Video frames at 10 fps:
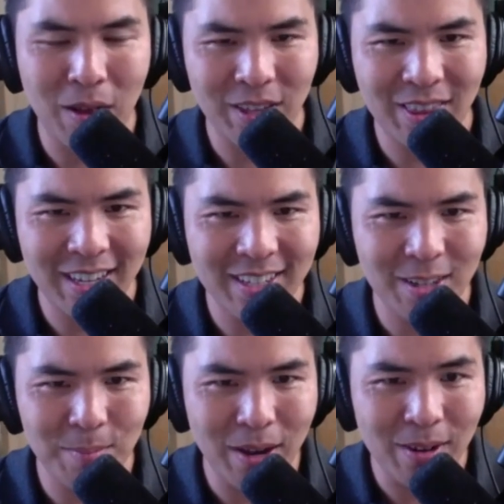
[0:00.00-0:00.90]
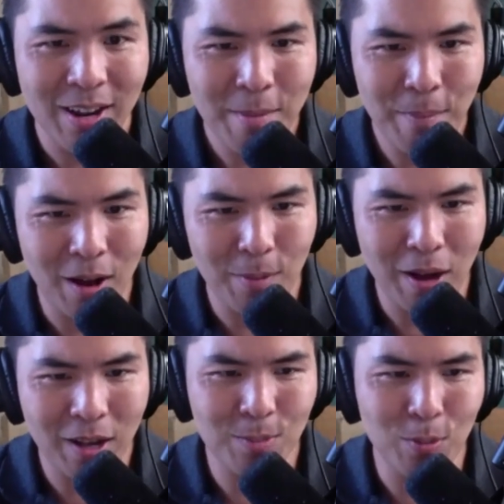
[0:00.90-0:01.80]
polytheist about all
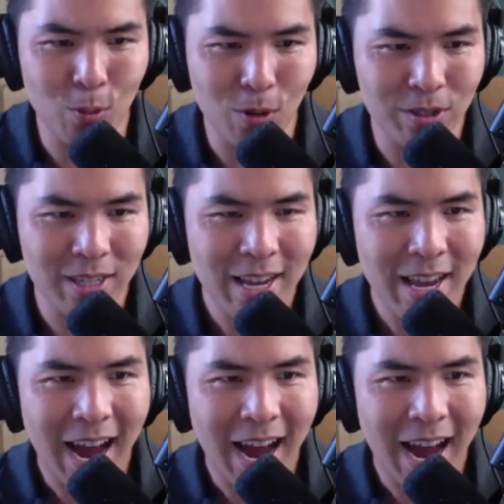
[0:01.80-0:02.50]
possible worlds.